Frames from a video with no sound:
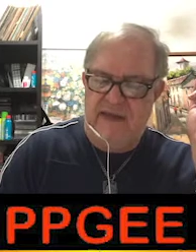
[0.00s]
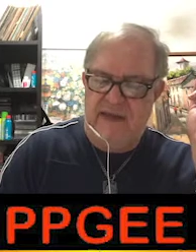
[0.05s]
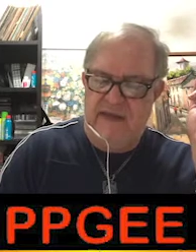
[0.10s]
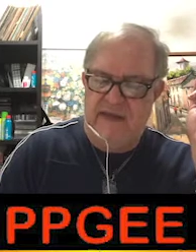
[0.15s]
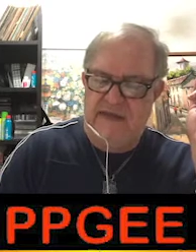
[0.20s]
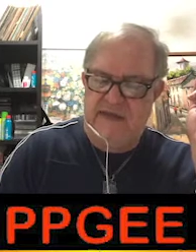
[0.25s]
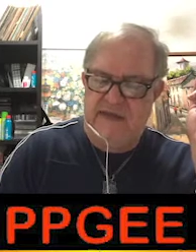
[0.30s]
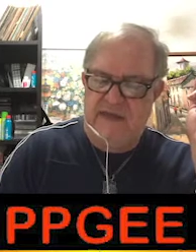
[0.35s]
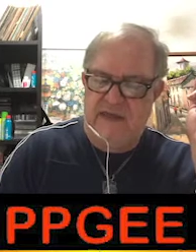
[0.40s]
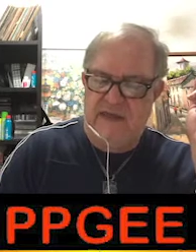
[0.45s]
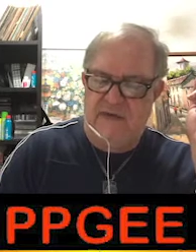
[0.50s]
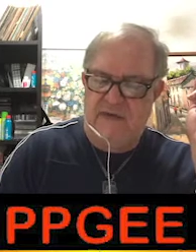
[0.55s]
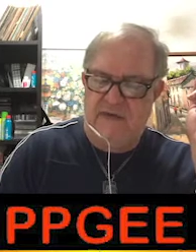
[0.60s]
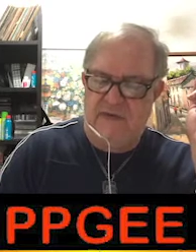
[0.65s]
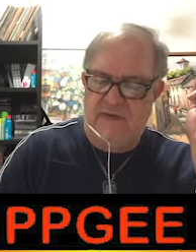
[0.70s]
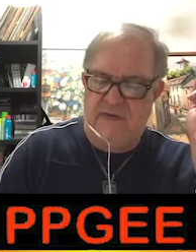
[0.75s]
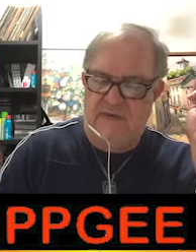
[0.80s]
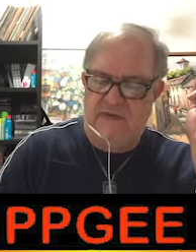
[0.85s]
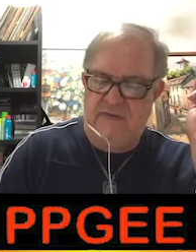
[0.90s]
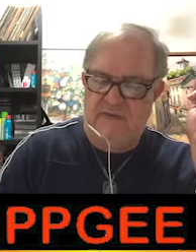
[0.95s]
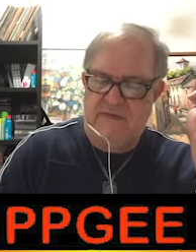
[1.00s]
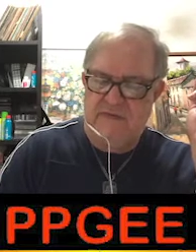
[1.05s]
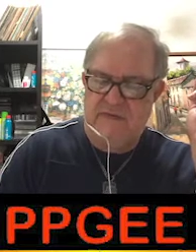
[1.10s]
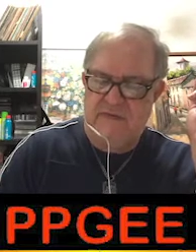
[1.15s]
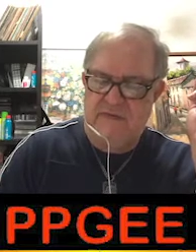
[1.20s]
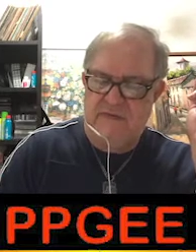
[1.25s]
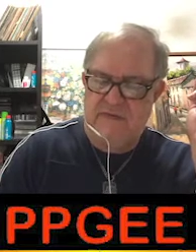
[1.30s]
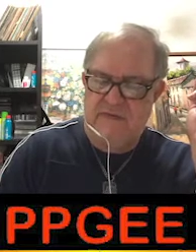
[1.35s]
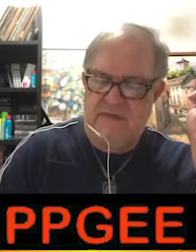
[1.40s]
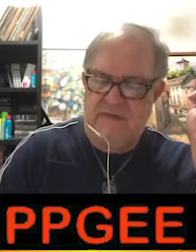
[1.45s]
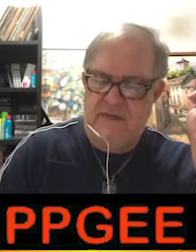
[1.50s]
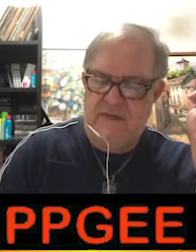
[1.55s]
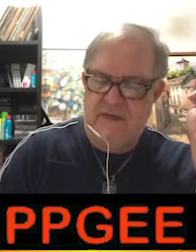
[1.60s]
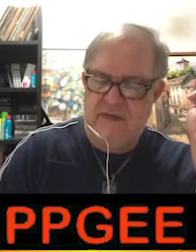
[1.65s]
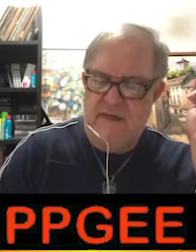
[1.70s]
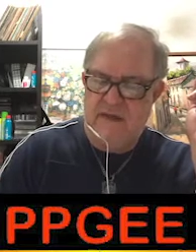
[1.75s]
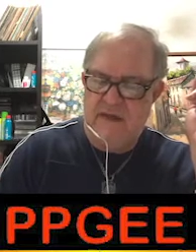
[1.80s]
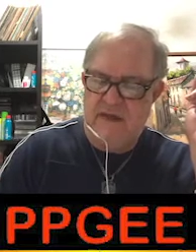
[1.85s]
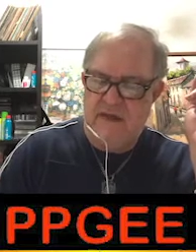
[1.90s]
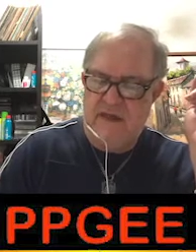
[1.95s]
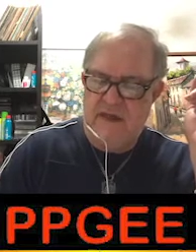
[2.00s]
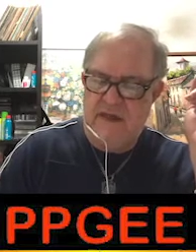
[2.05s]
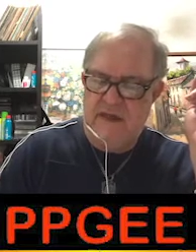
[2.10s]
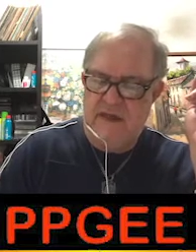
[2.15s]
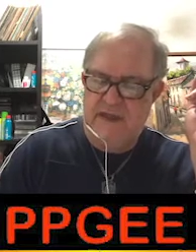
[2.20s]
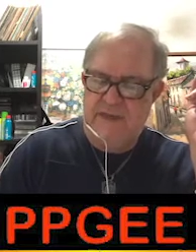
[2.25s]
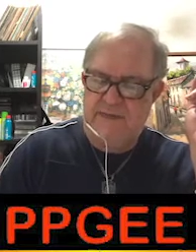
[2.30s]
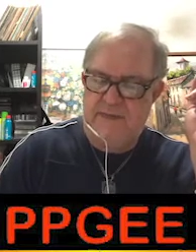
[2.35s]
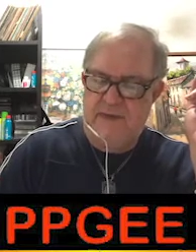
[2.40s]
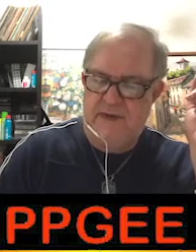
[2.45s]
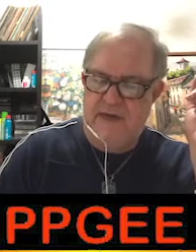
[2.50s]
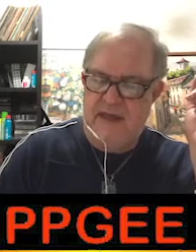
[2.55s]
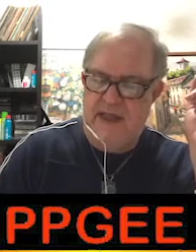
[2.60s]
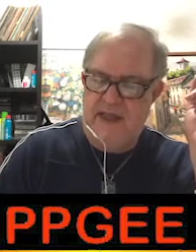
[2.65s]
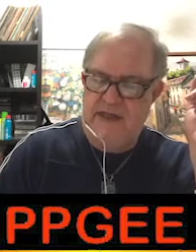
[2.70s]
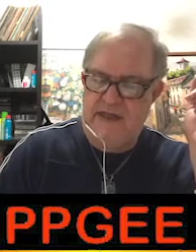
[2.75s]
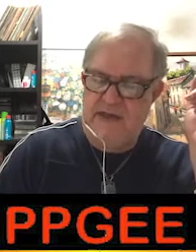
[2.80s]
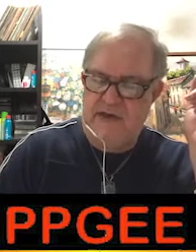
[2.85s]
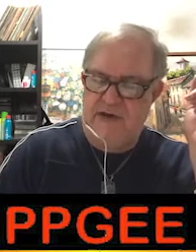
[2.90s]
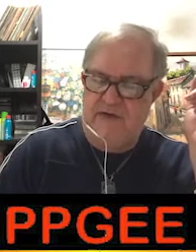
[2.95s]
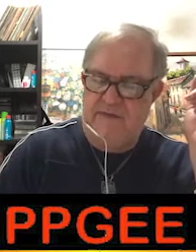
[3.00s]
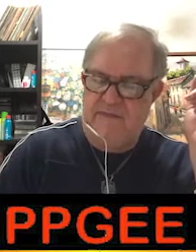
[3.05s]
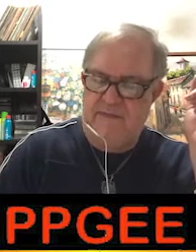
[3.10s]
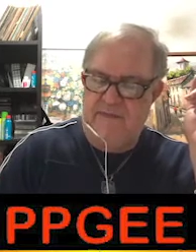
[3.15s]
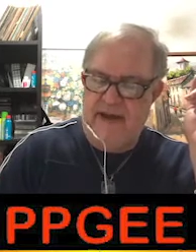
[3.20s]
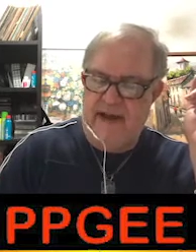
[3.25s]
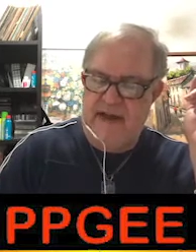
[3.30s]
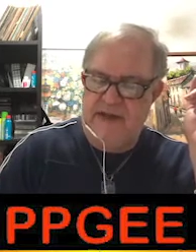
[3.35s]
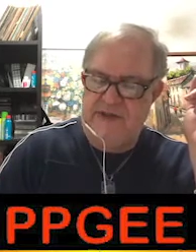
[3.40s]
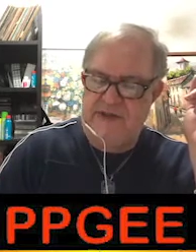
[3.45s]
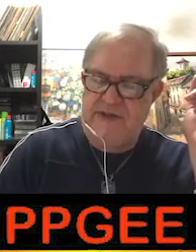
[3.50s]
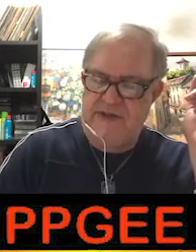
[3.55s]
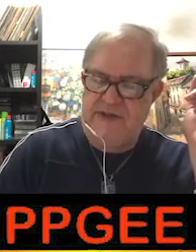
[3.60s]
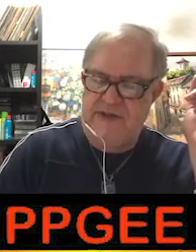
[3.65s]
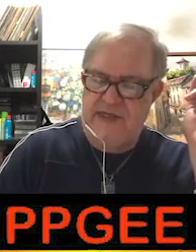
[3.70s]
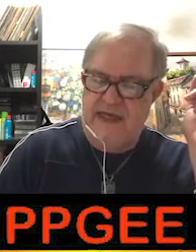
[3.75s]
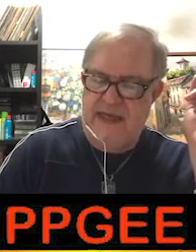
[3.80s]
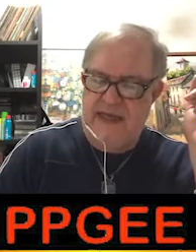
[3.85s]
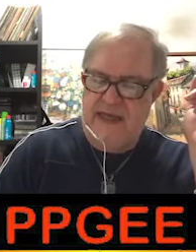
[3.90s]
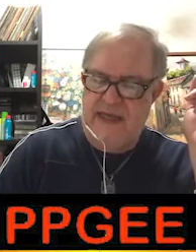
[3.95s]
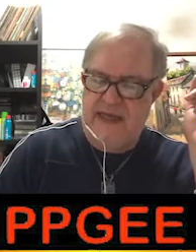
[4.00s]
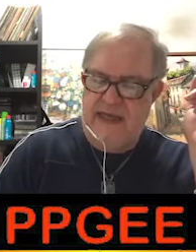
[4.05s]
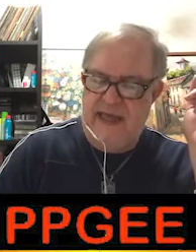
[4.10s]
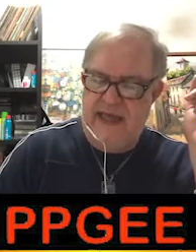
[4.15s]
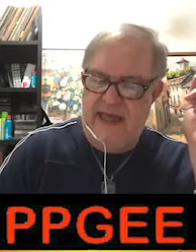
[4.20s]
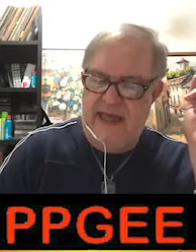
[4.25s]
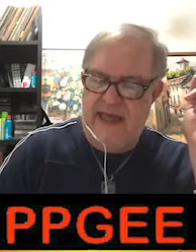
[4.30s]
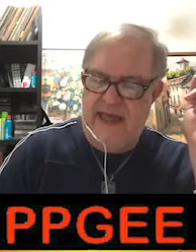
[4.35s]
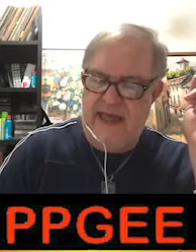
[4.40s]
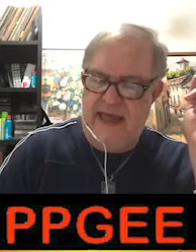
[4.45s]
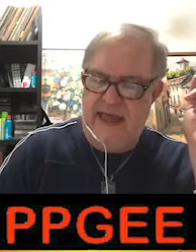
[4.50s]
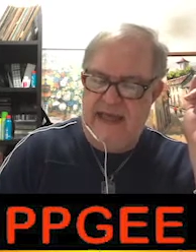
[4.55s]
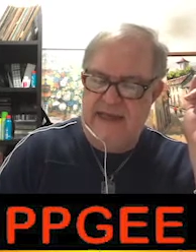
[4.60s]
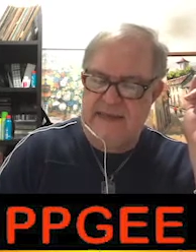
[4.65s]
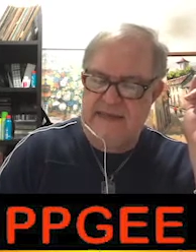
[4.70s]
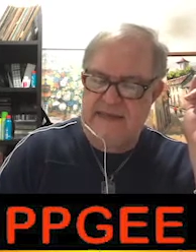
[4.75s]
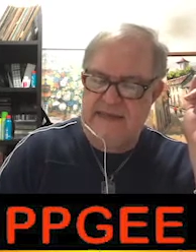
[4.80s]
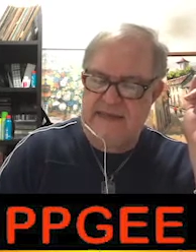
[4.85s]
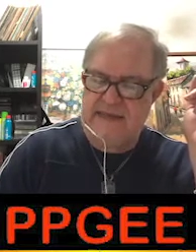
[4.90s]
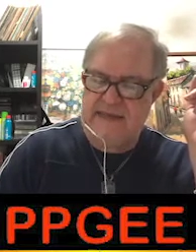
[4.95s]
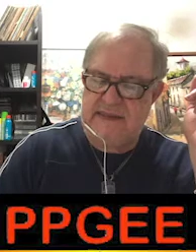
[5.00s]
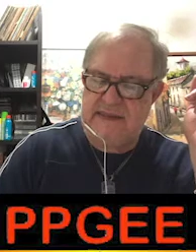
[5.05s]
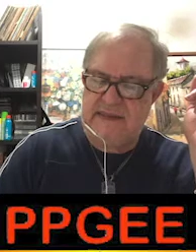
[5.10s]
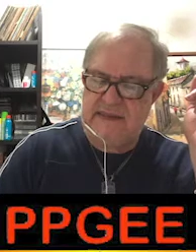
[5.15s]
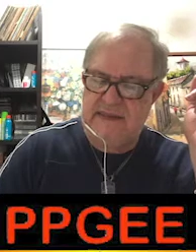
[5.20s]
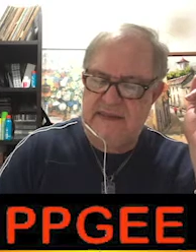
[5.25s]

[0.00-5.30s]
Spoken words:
E0 exponential of minus jkx